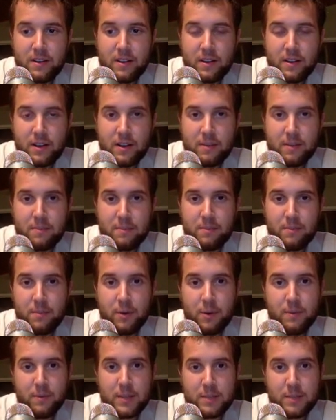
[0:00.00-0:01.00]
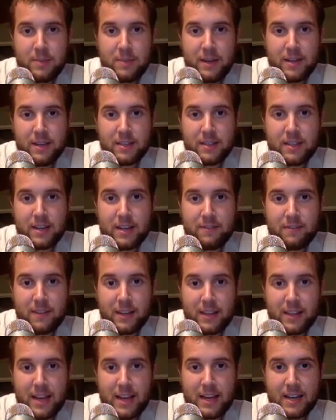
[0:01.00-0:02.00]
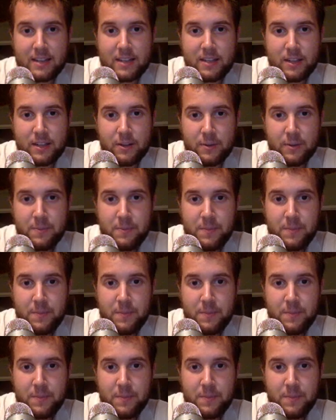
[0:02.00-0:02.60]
movement speed and stuff like that too,